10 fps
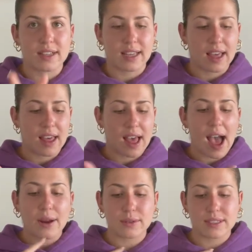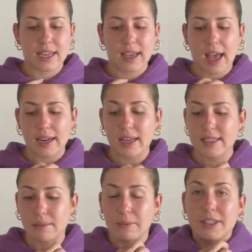Like I don't take any
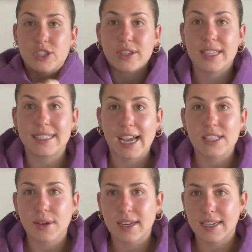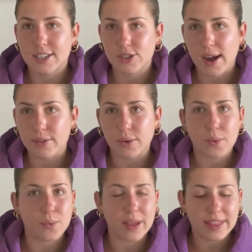supplements during the day, so I didn't need to
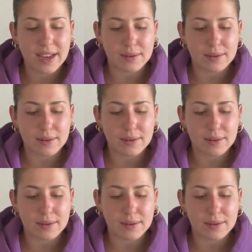travel with it.